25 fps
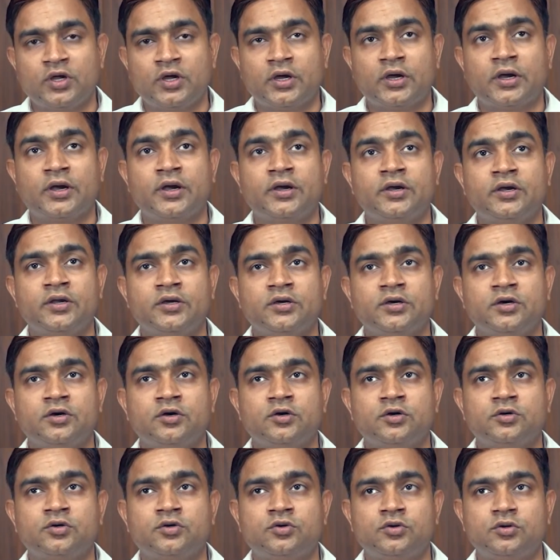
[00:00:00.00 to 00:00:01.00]
And
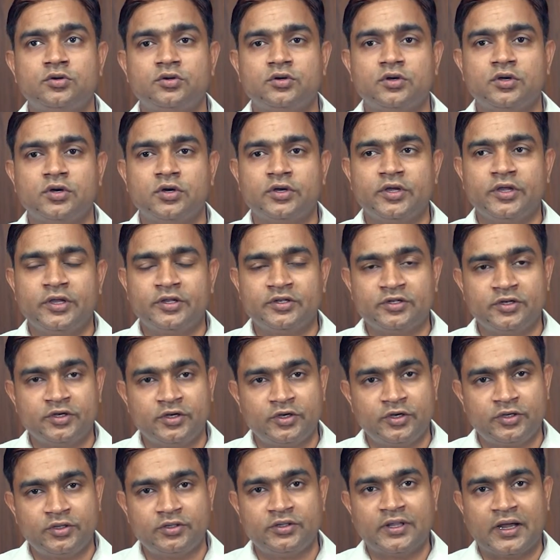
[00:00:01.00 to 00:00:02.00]

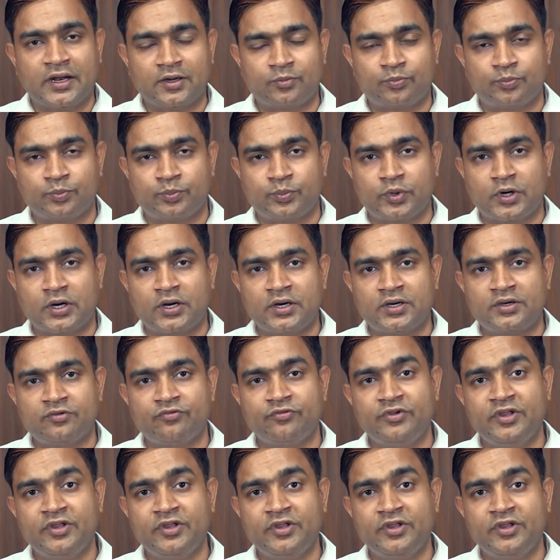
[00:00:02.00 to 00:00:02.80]
in that part,